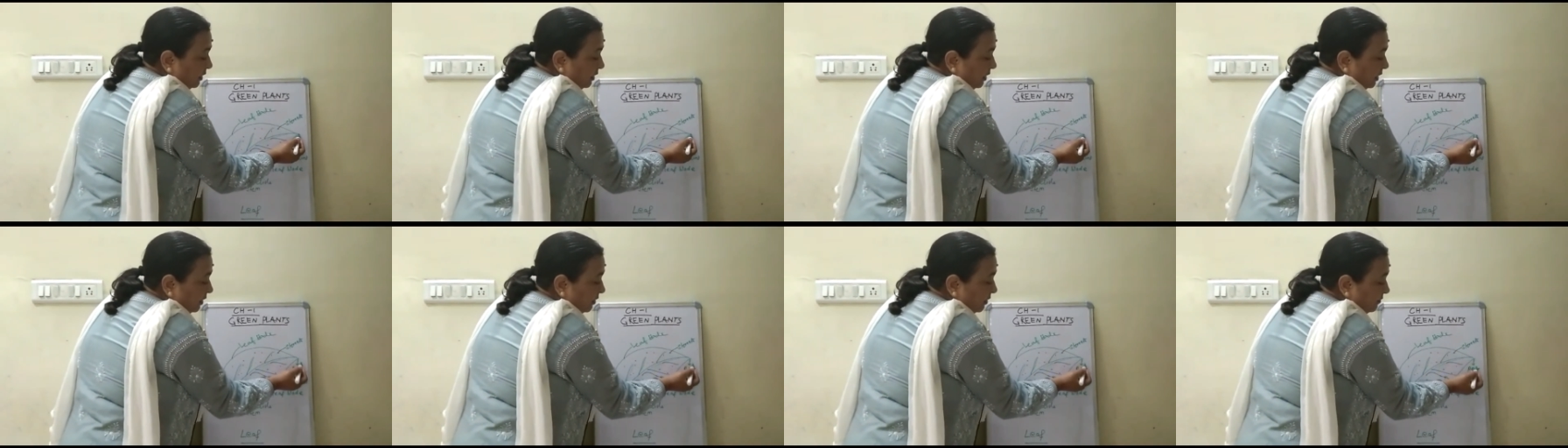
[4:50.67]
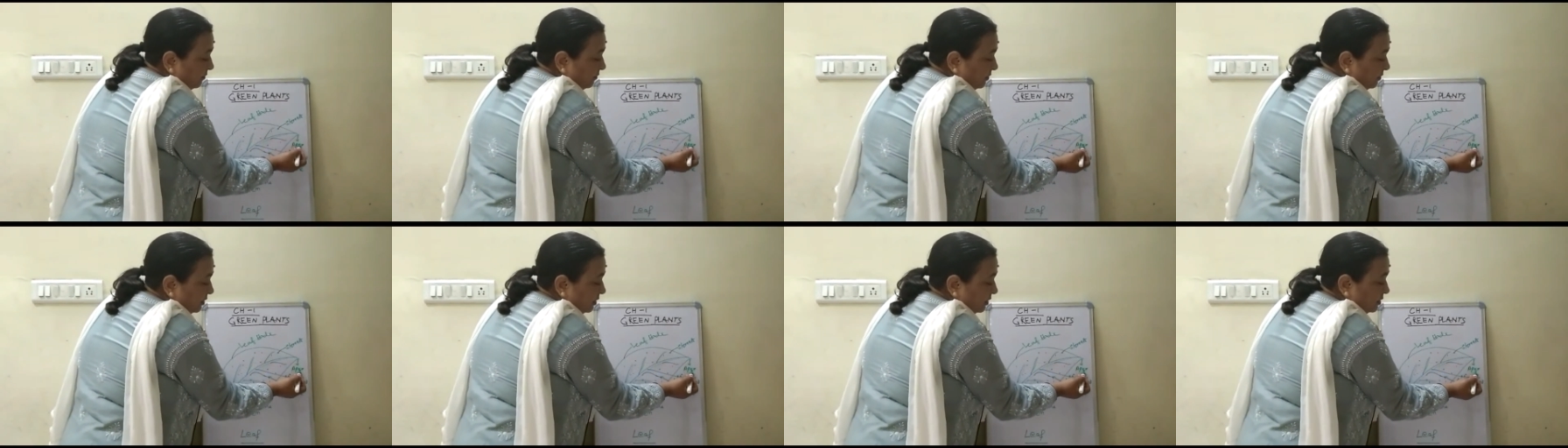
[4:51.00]

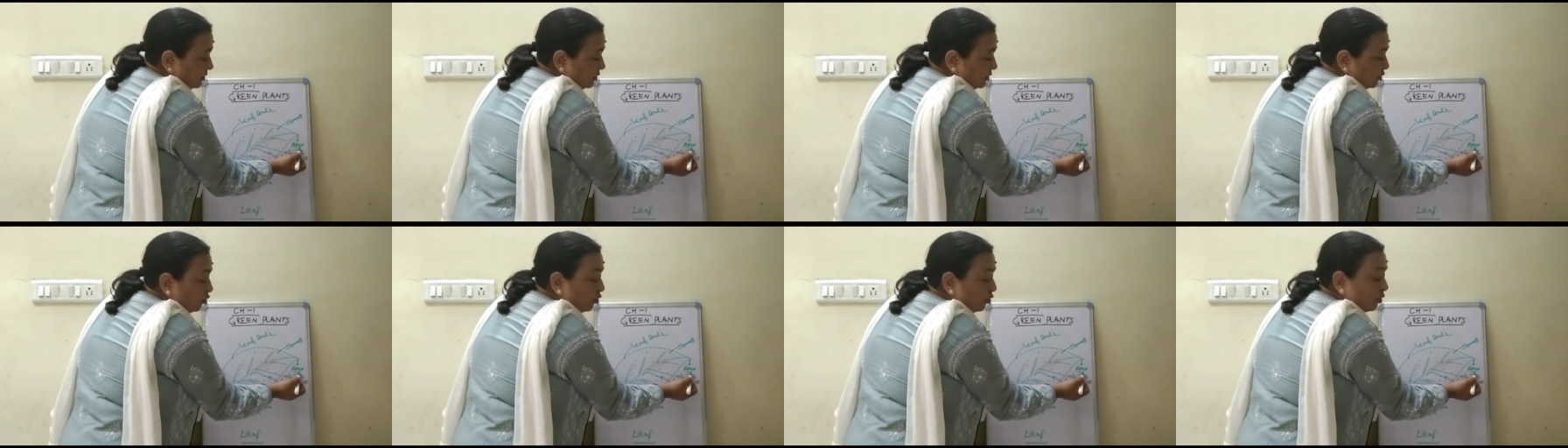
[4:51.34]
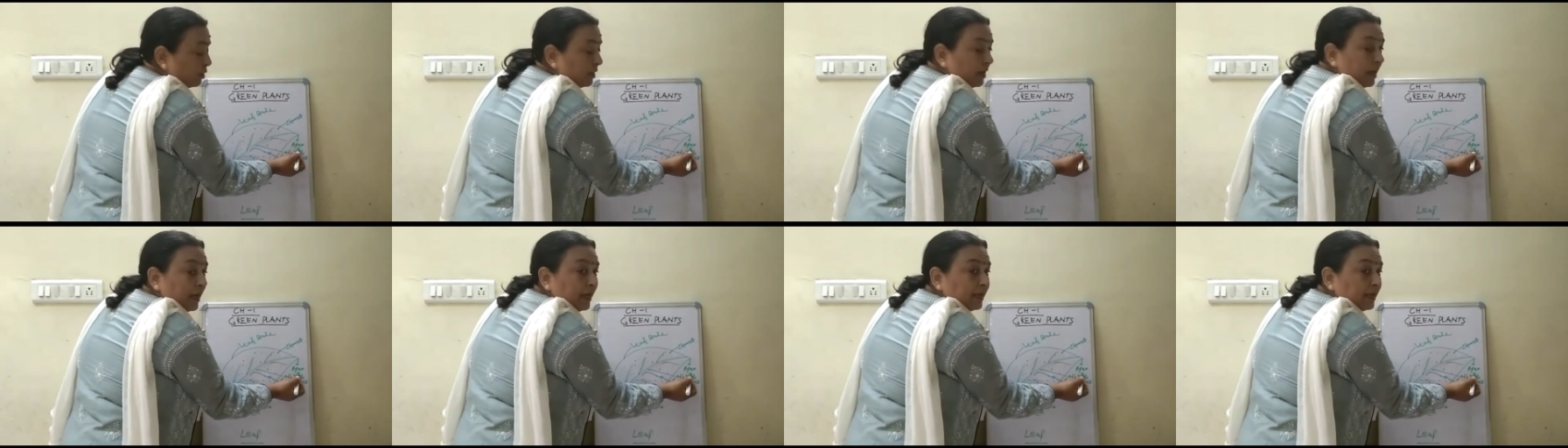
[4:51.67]
leaf is
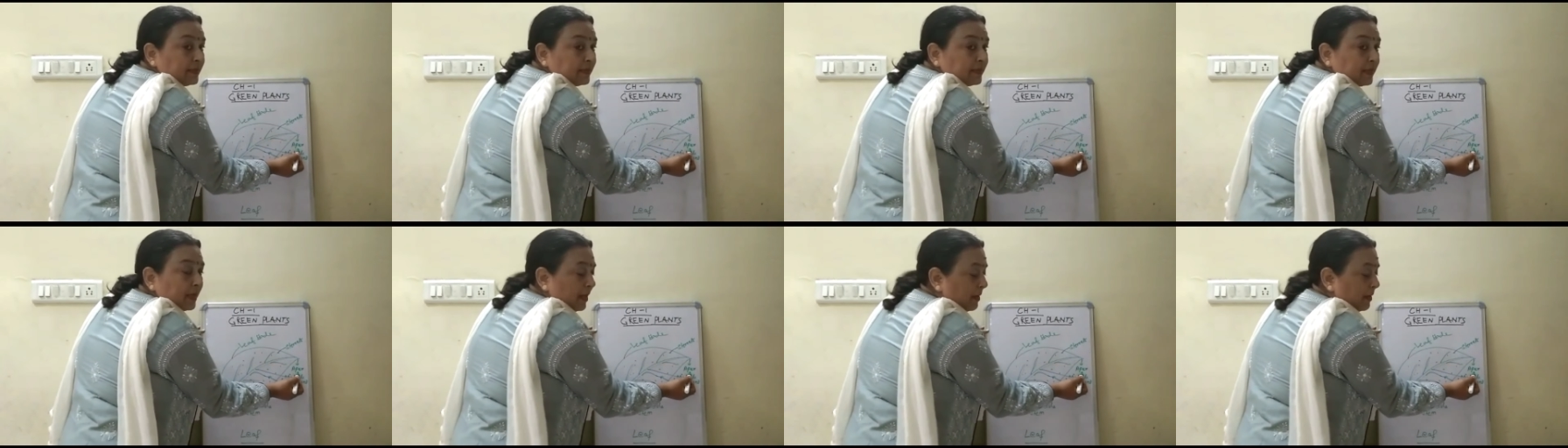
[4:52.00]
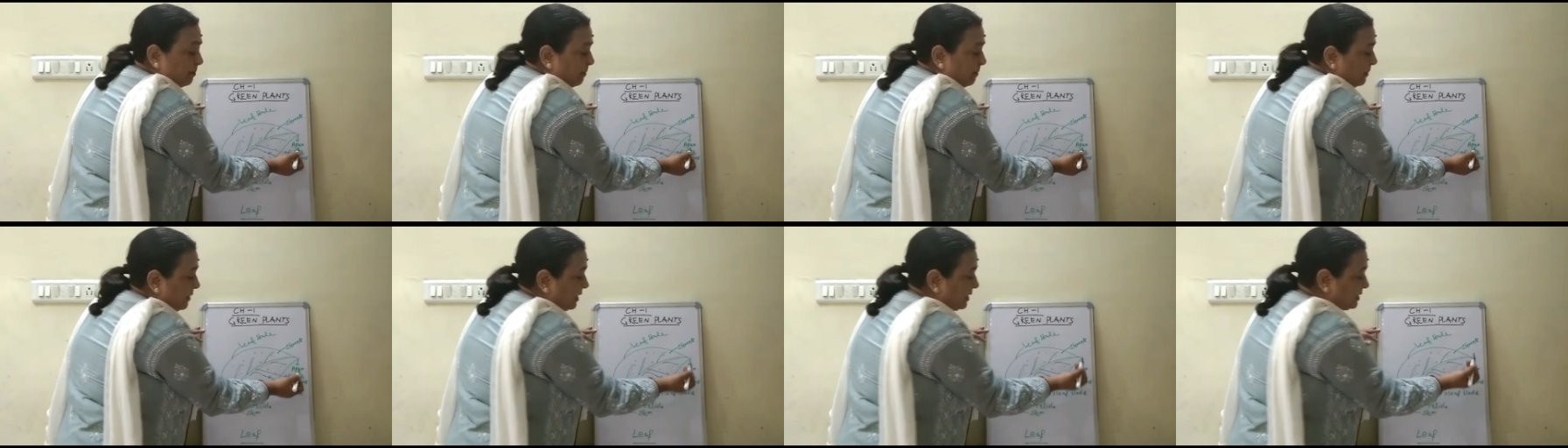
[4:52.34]
known as
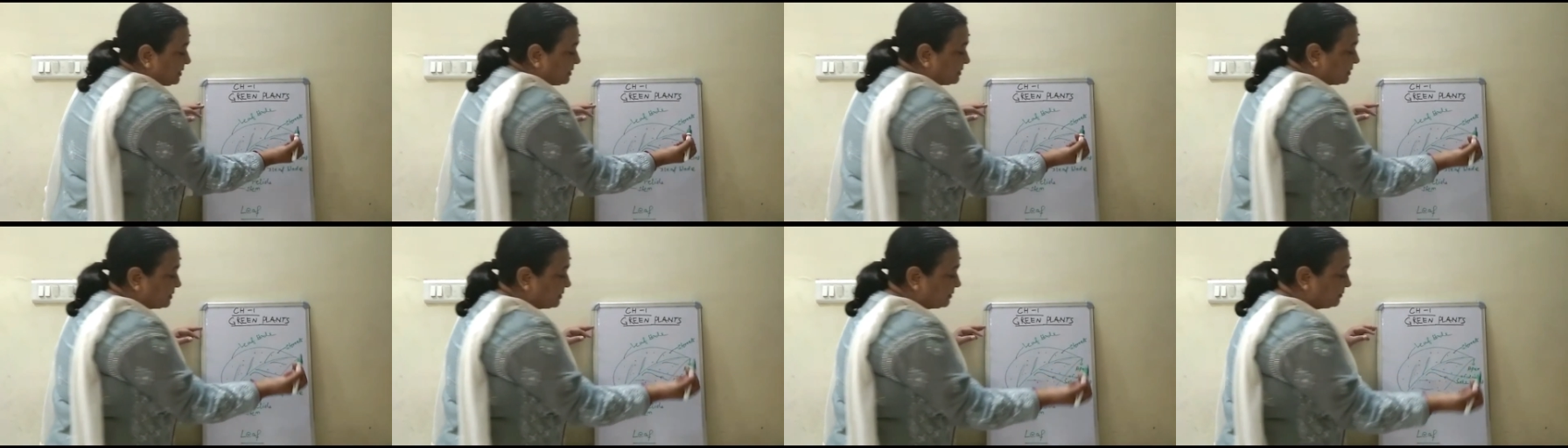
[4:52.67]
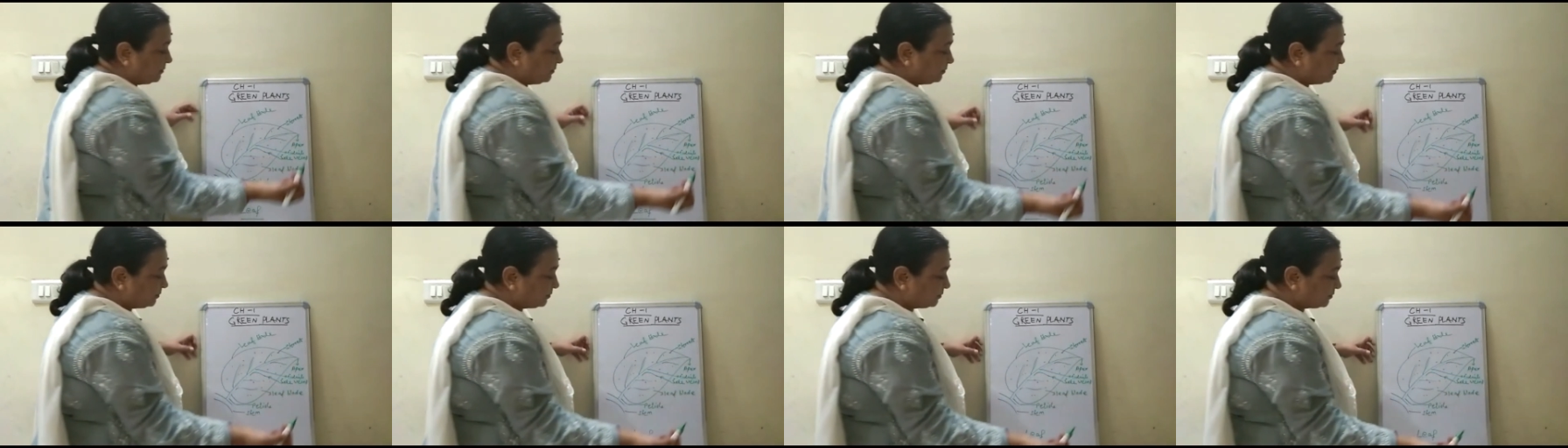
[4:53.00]
apex.
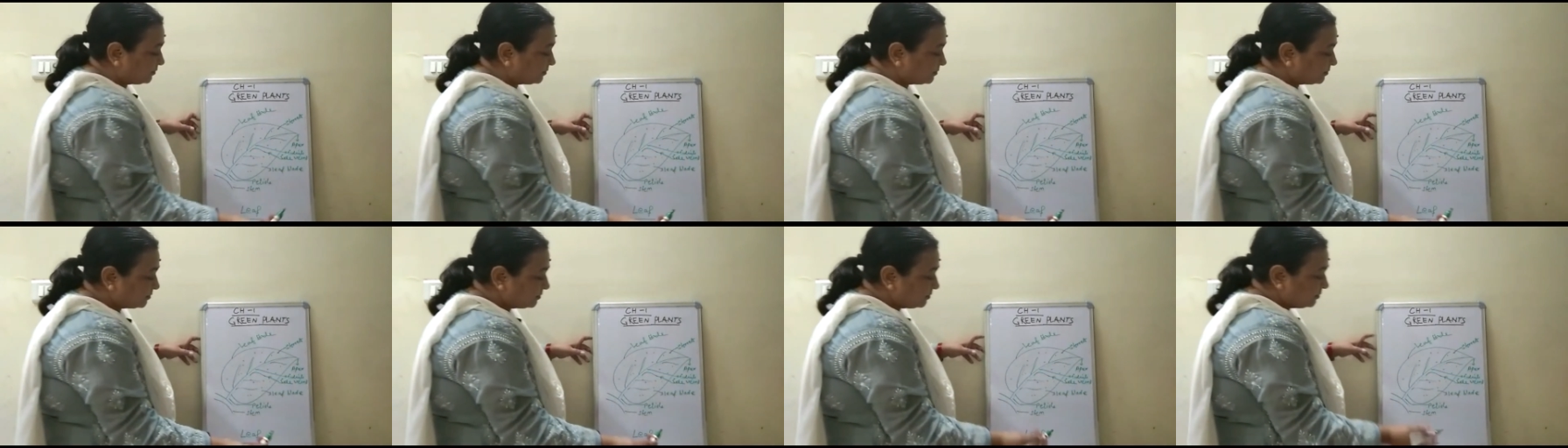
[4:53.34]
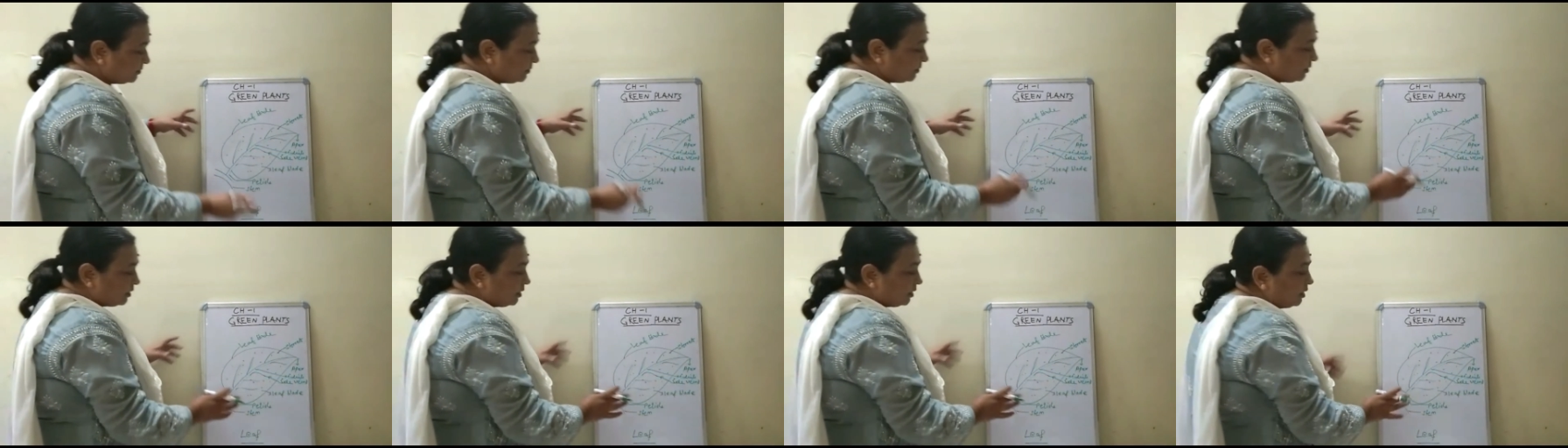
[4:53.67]

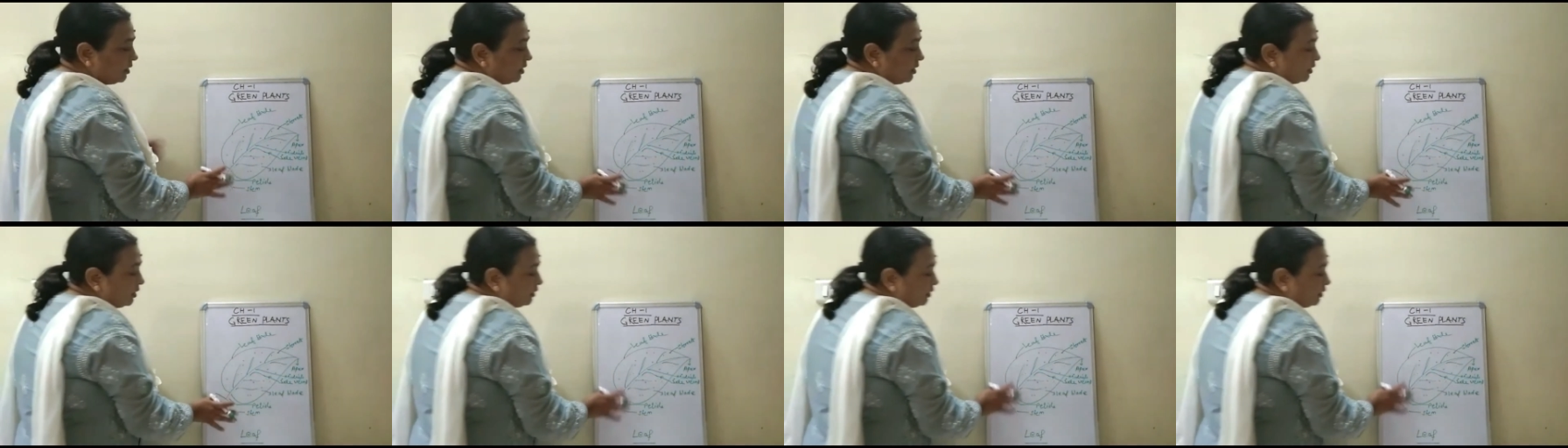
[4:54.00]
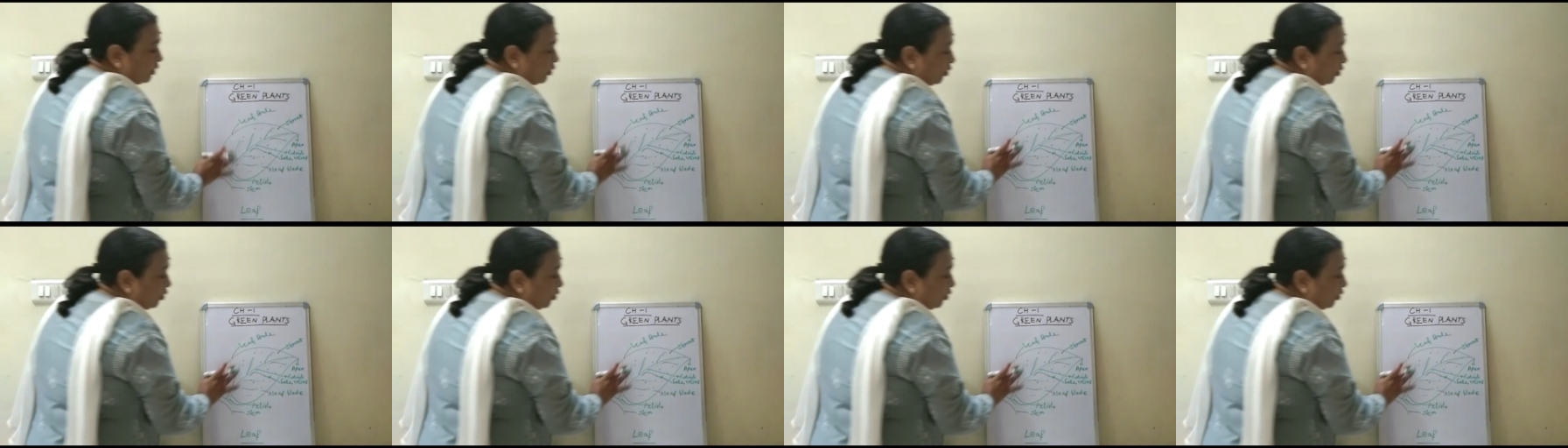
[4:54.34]
The